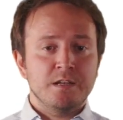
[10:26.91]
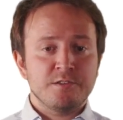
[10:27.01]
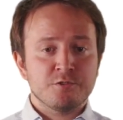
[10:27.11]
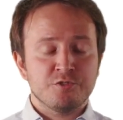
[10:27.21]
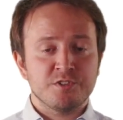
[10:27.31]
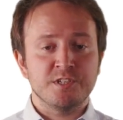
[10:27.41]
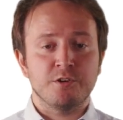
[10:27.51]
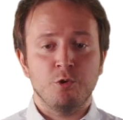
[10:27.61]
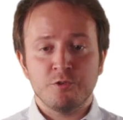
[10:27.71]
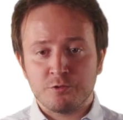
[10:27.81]
Let's
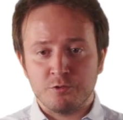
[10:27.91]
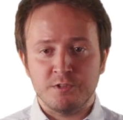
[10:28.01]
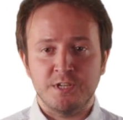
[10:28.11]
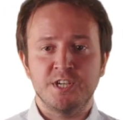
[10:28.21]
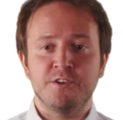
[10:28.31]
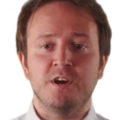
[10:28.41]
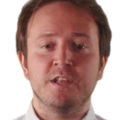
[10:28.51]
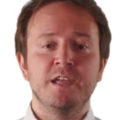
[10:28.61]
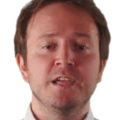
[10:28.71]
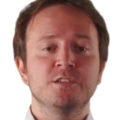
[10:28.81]
consider also a
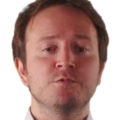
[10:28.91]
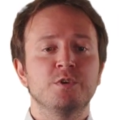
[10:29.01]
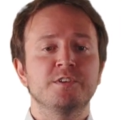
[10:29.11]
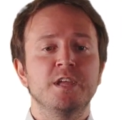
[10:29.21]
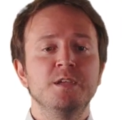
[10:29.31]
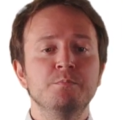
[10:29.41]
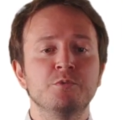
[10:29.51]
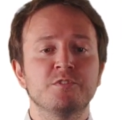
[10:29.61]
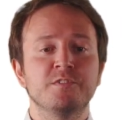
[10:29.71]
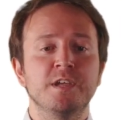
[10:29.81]
general case where the
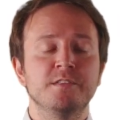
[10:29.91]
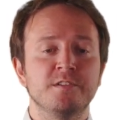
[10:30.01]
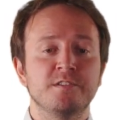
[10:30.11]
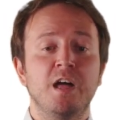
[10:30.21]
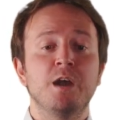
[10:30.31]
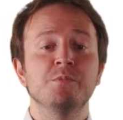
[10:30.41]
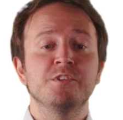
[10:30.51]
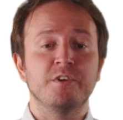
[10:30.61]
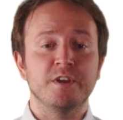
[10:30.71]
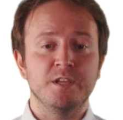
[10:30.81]
input state is an
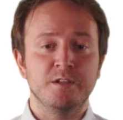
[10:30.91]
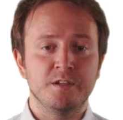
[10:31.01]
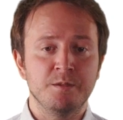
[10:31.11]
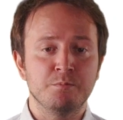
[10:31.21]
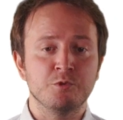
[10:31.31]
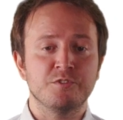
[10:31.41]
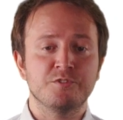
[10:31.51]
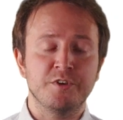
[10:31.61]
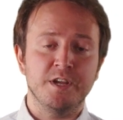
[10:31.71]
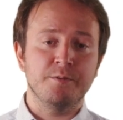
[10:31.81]
arbitrary input
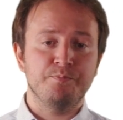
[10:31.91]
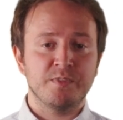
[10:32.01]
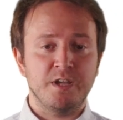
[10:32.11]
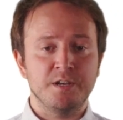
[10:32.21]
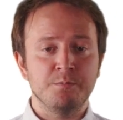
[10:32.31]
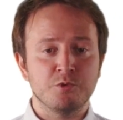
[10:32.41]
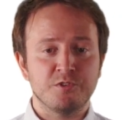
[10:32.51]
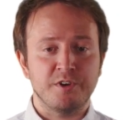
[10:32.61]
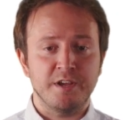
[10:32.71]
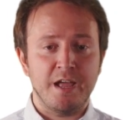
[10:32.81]
string, an
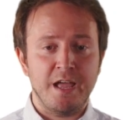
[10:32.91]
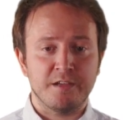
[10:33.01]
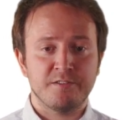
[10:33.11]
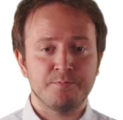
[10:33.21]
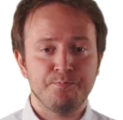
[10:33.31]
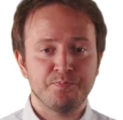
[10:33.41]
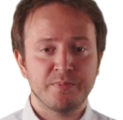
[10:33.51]
input string x.